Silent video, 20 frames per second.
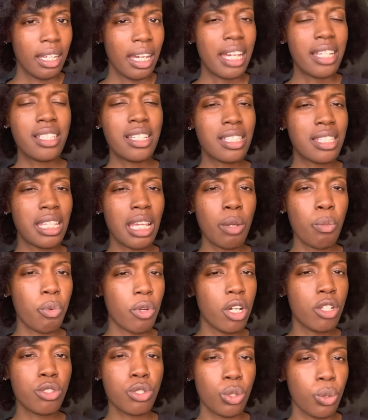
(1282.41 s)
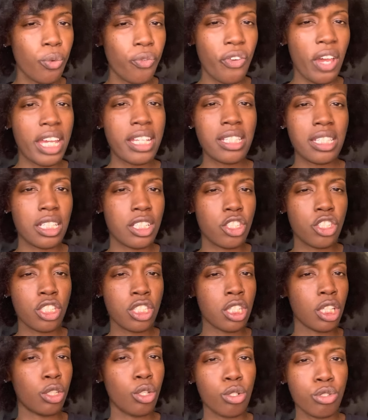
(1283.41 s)
It just seemed real two-faced and
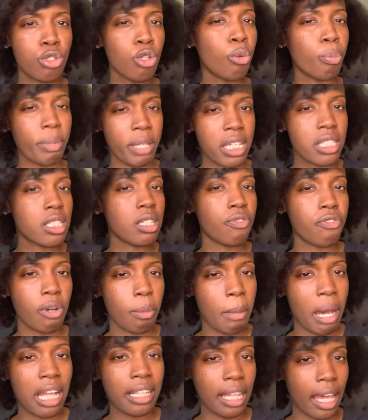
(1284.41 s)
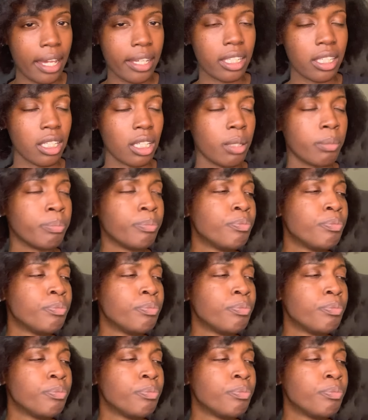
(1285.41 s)
just a little too busy for my liking.